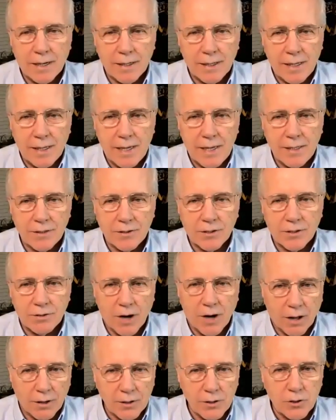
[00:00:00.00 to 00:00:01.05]
he is
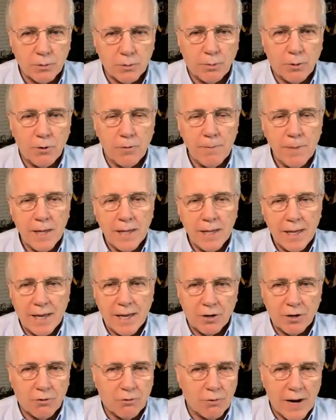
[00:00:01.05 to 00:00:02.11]
knowledgeable and
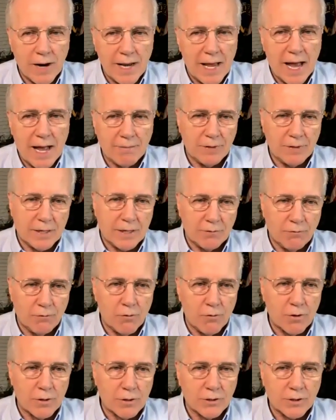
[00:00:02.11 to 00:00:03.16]
a great advocate
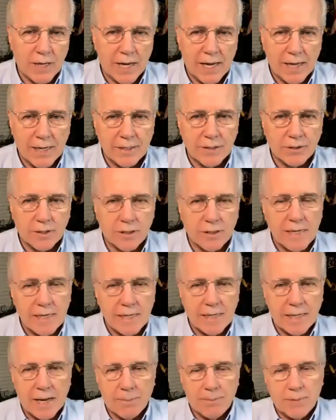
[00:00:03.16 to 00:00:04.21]
for us and is
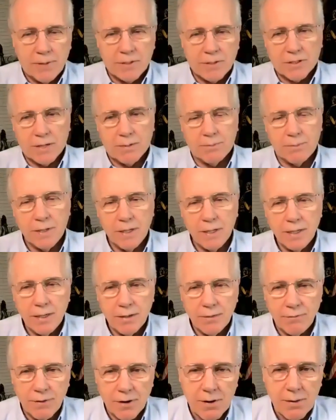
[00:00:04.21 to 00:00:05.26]
leading up in some
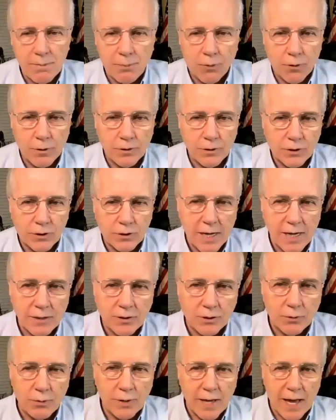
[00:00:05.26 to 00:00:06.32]
very important states
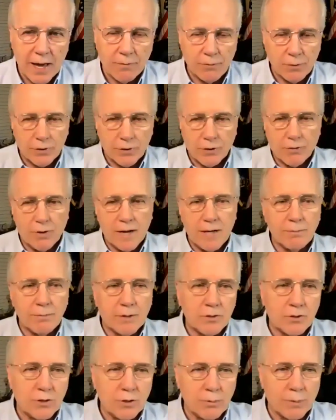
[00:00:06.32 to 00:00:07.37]
that we have with the Kratom
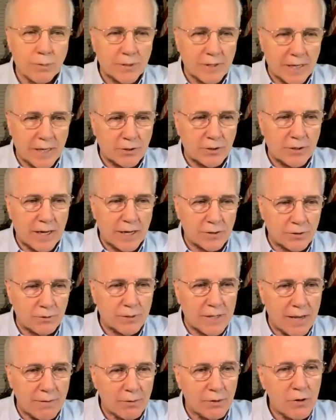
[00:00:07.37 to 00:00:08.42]
Consumer Protection Act. So
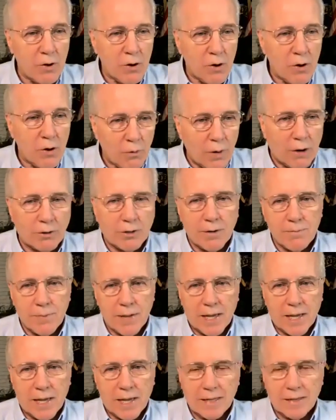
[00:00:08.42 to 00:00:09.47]
David, welcome.
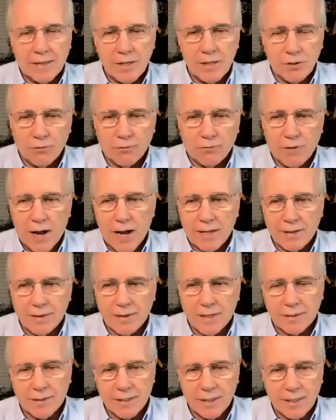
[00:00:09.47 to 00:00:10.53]
And I think you'll find
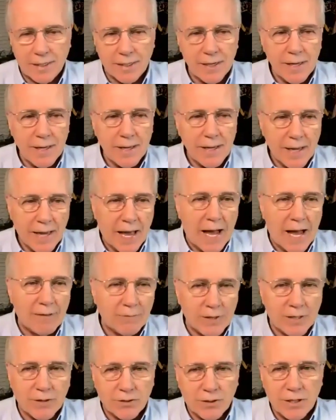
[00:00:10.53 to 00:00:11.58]
that the
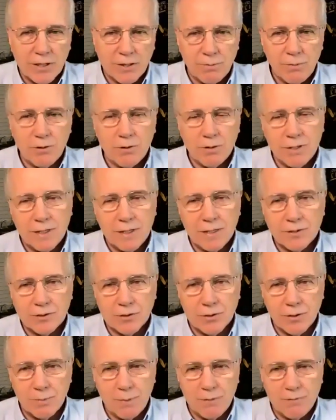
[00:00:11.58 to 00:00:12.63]
advocacy community is
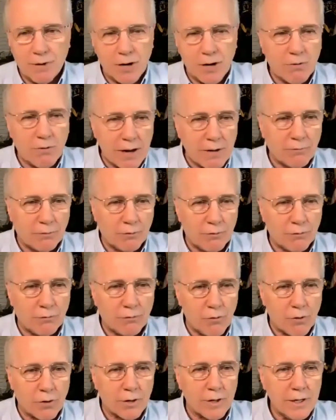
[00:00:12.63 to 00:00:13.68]
going to be very grateful
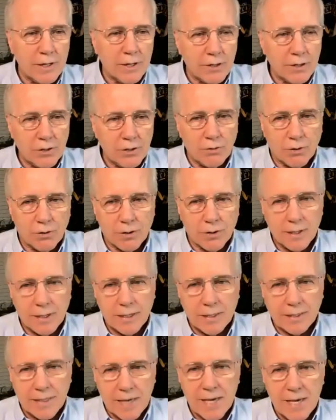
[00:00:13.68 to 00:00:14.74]
for your
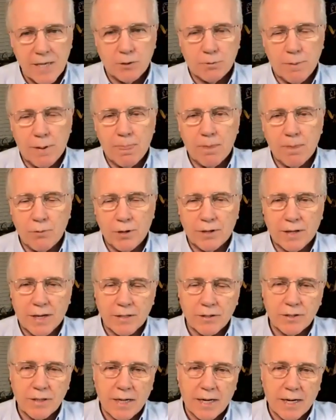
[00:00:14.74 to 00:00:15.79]
engagement with
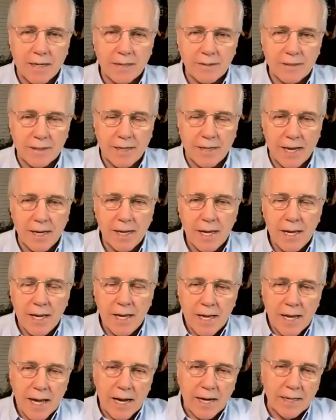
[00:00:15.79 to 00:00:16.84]
us uh, today.
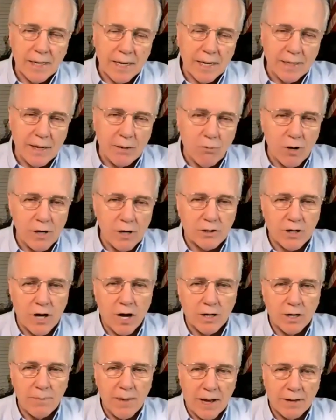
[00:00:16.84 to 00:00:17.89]
Uh, and I want to
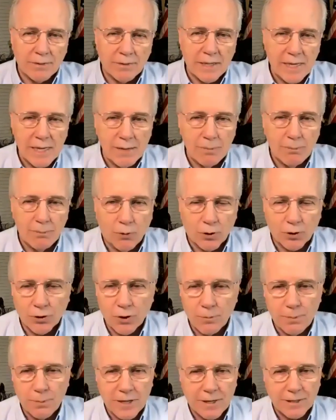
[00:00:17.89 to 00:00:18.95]
talk about the import
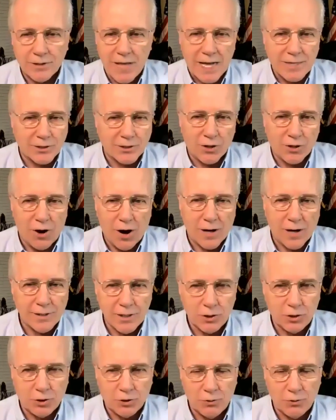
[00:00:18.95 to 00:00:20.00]
alert because that's the hot
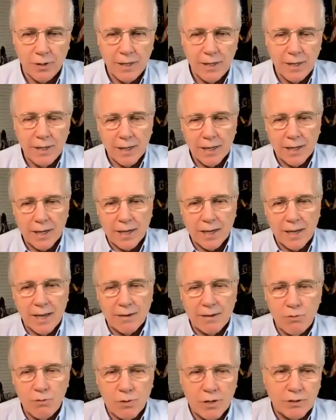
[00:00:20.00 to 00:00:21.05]
issue. Uh,
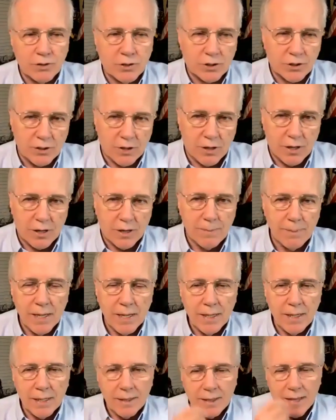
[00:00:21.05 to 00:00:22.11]
everyone saw
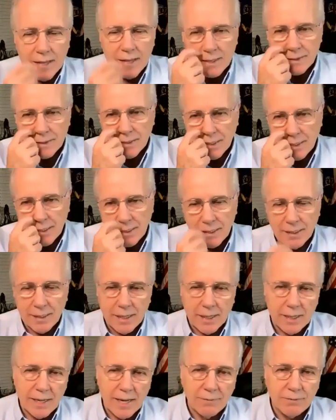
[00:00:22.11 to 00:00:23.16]
that the
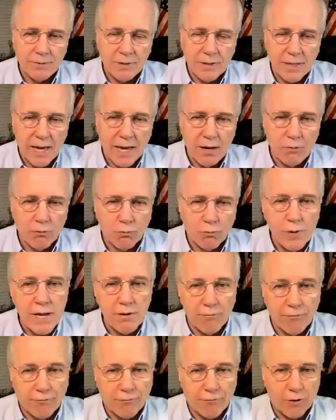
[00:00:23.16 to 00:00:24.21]
uh, FDA
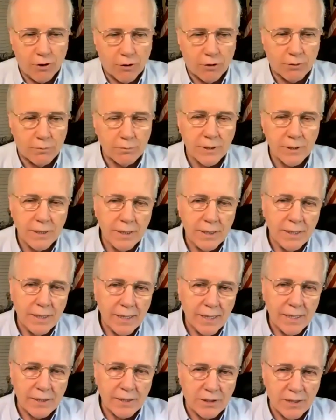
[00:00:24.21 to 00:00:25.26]
reaffirmed
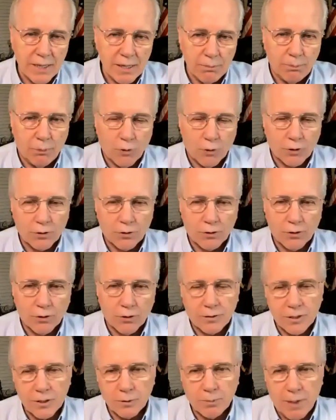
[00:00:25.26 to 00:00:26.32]
its import alert
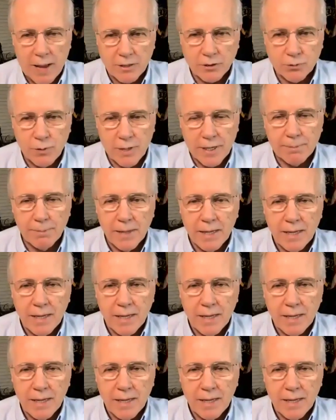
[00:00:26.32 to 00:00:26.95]
this past week.